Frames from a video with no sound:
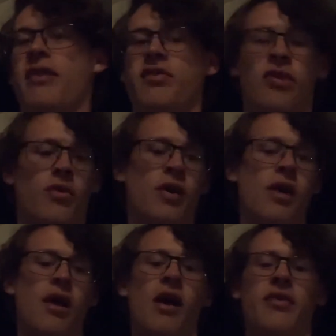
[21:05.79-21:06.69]
So
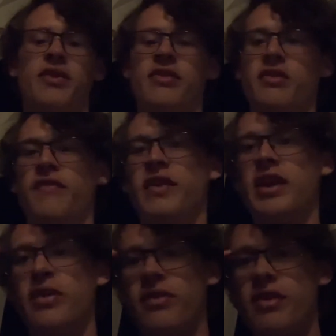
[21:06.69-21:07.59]
these are the
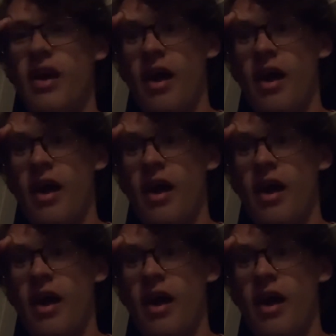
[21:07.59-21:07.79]
videos